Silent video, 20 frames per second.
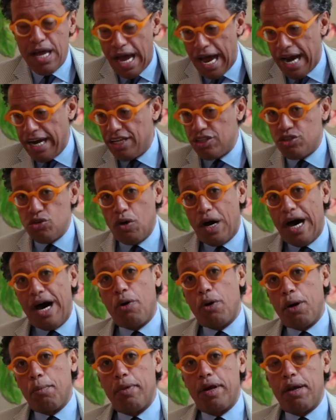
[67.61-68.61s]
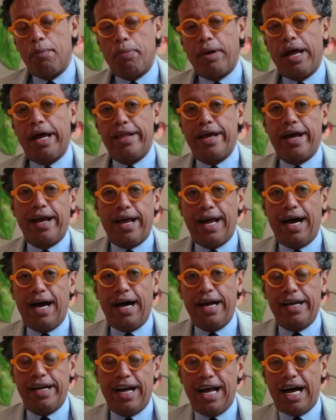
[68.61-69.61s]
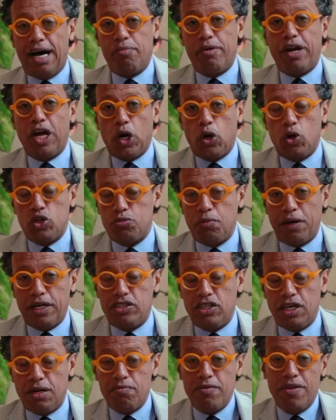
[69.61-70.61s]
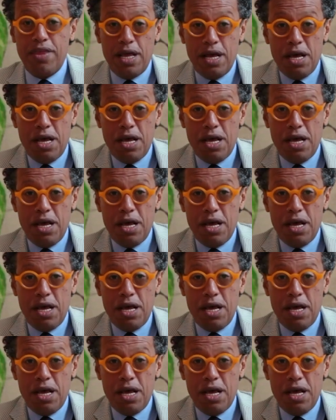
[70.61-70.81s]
I need to know how I'm gonna apply that guide and how I'm gonna coach my team.